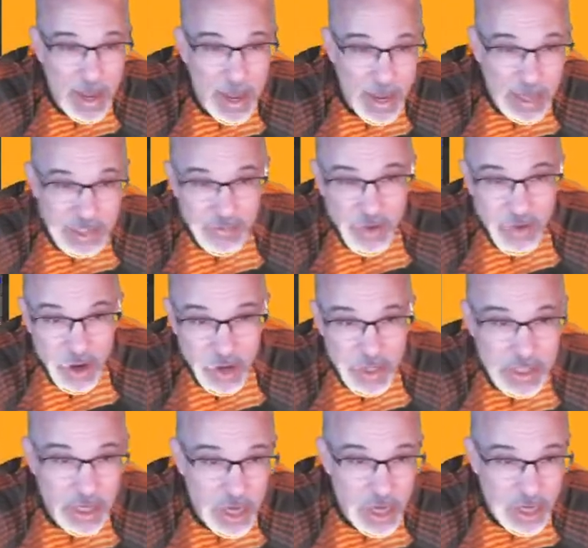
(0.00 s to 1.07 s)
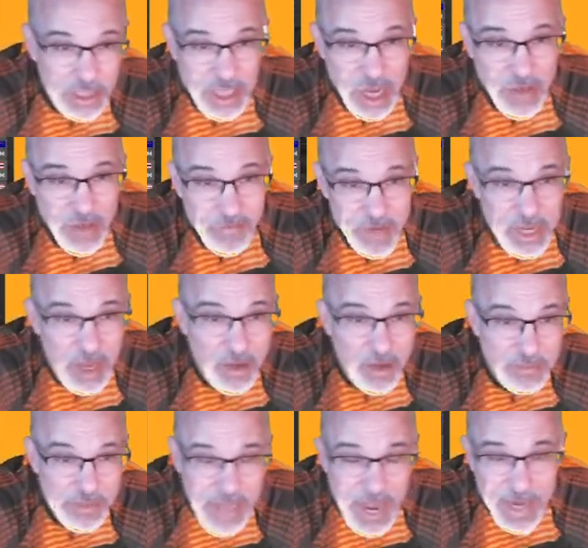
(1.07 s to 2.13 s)
as far as the longevity of
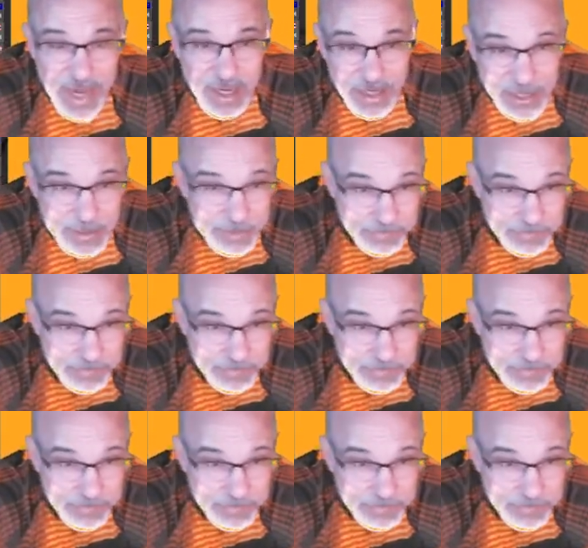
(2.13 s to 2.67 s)
cycling.